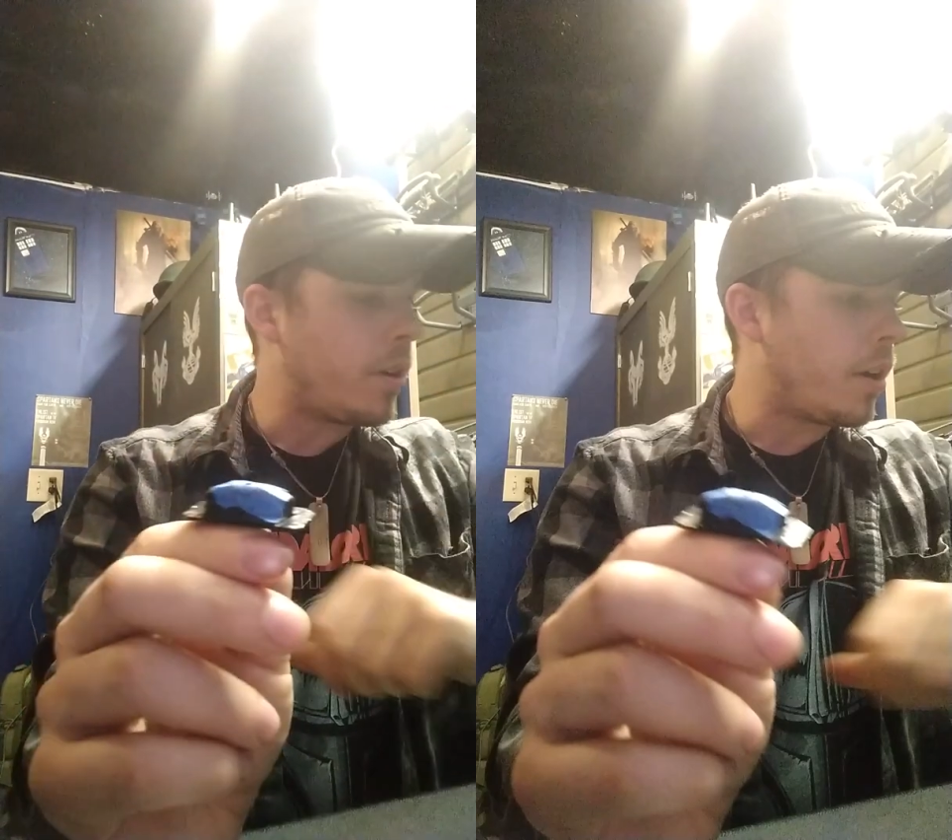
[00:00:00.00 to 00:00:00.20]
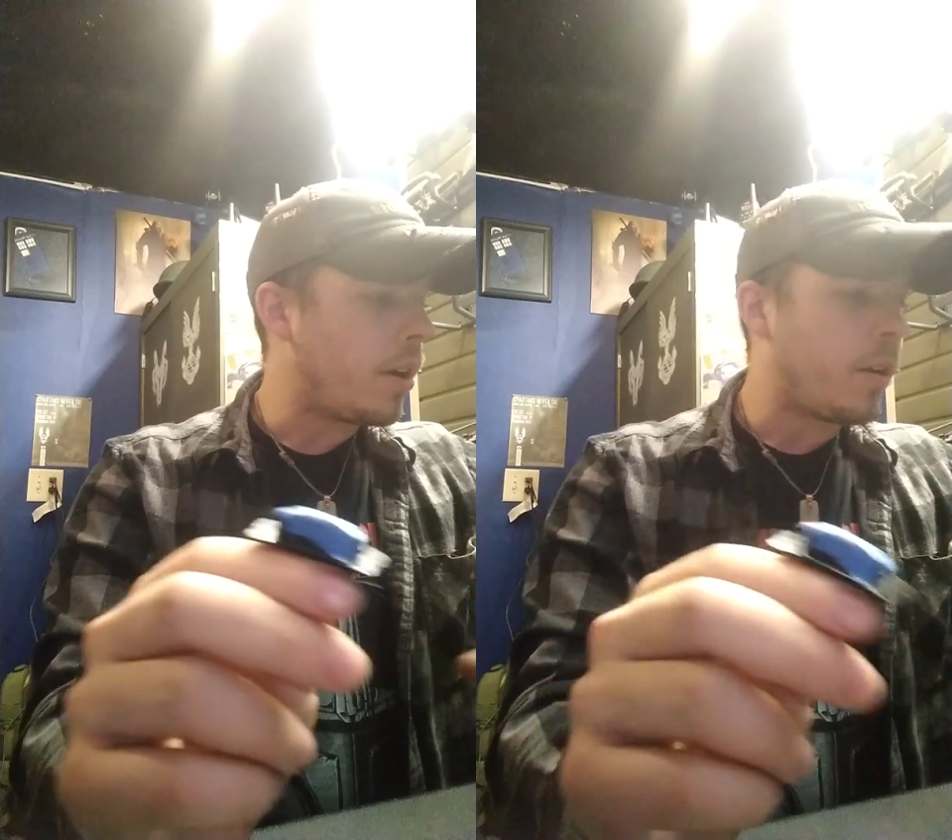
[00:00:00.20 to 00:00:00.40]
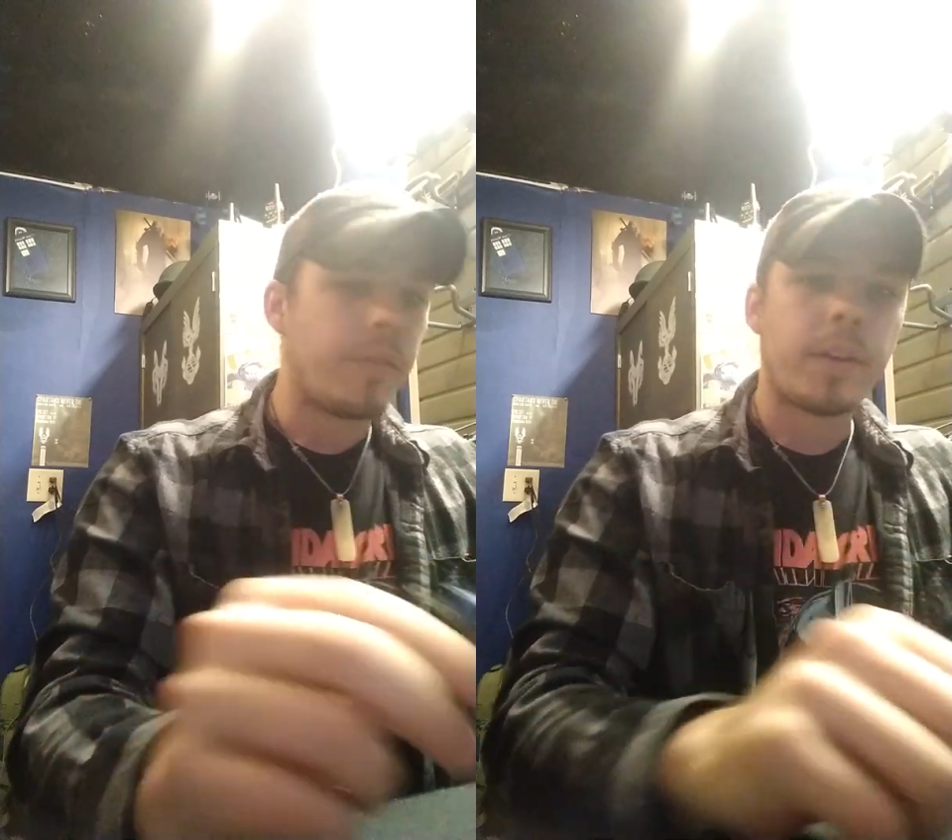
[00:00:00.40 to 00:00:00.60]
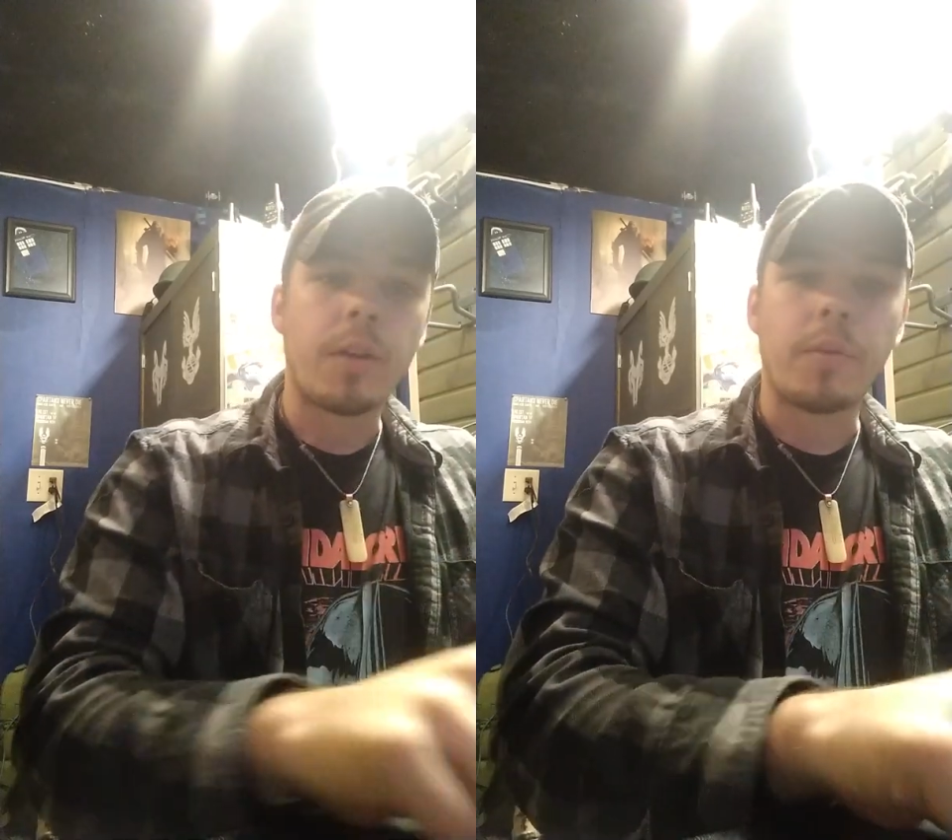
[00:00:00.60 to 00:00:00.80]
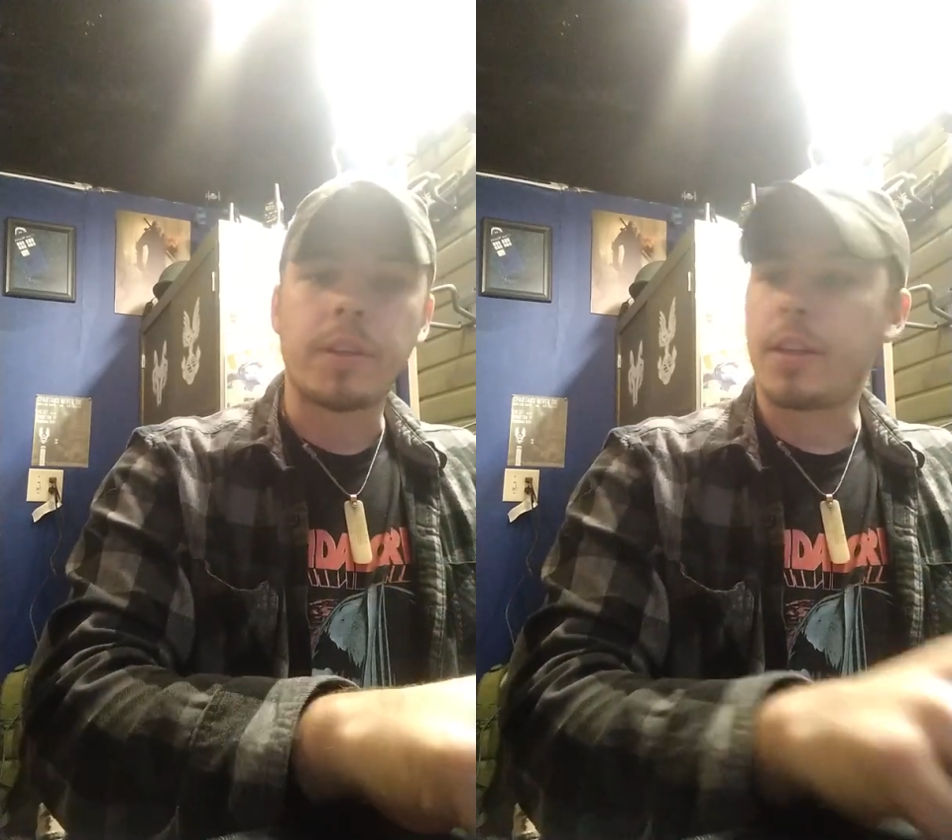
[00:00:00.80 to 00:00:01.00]
I've
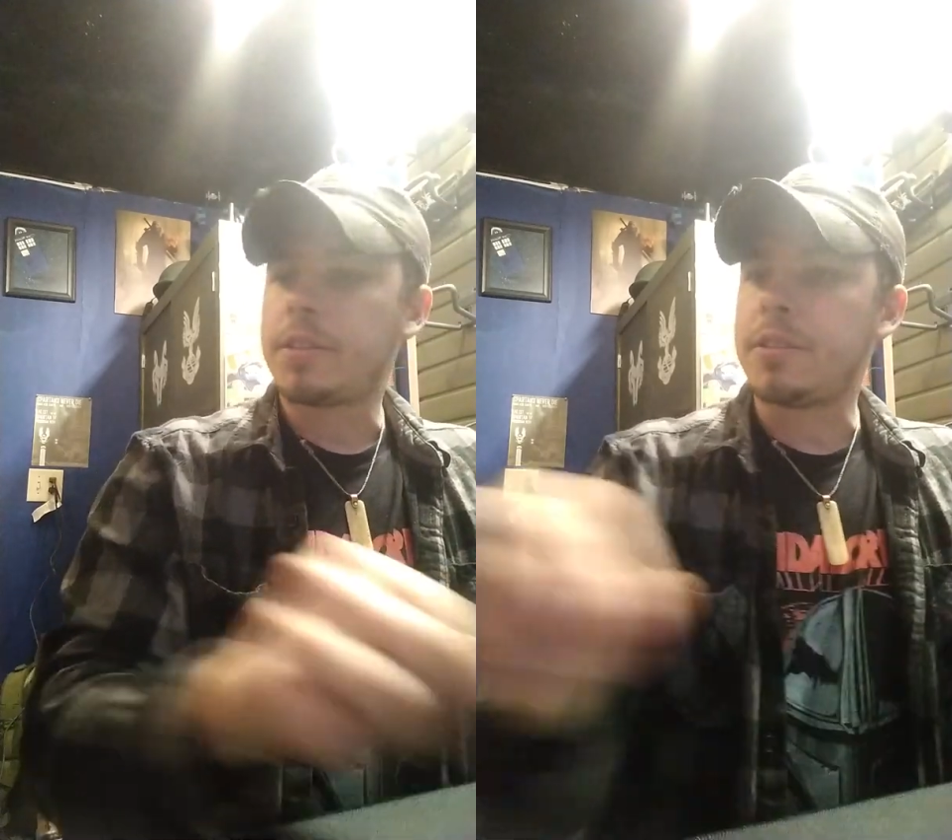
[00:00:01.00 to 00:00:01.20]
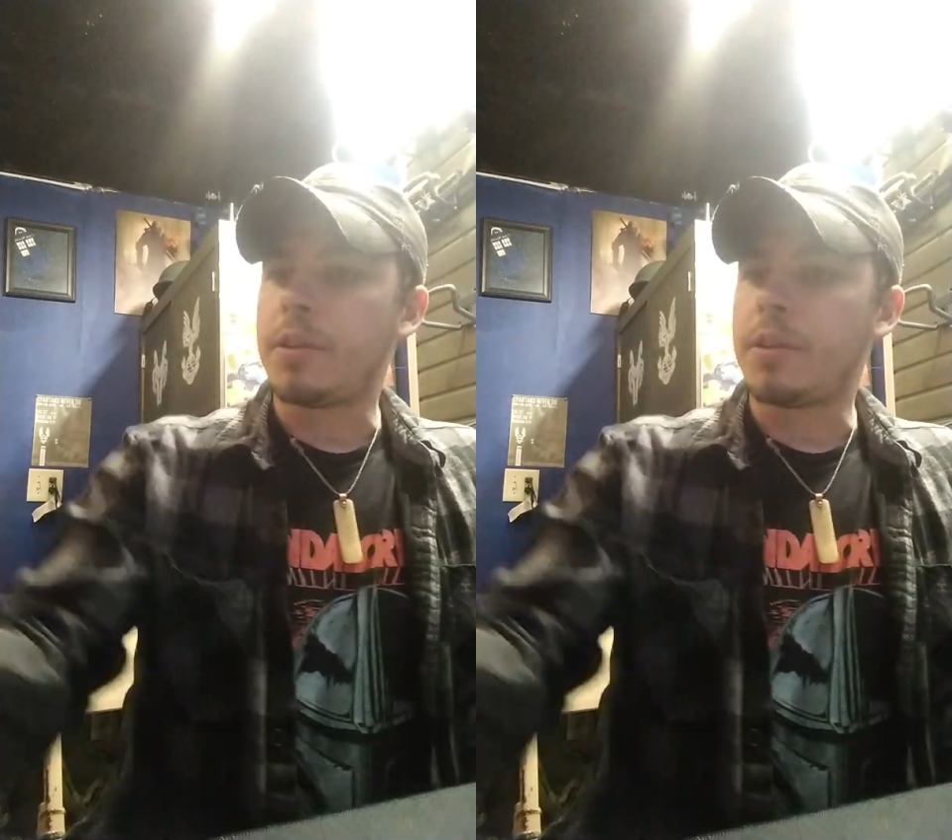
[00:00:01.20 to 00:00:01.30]
got one that's